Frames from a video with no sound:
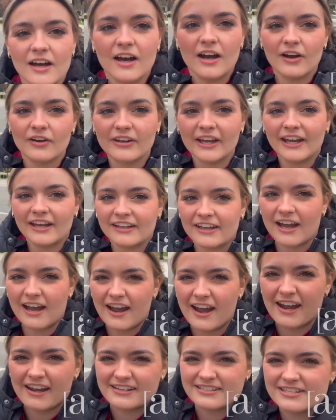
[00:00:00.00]
Okay,
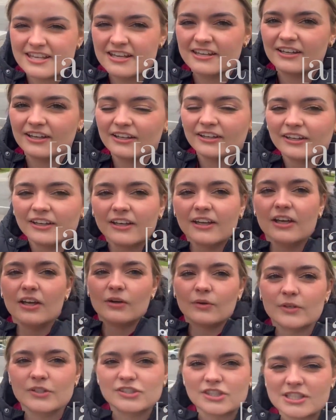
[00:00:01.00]
guys.
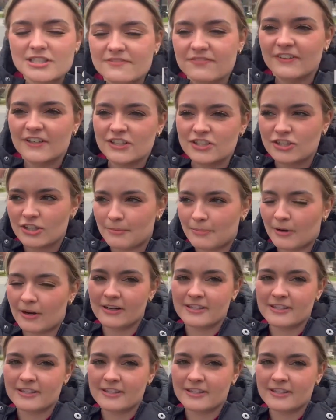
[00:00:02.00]
We just finished up our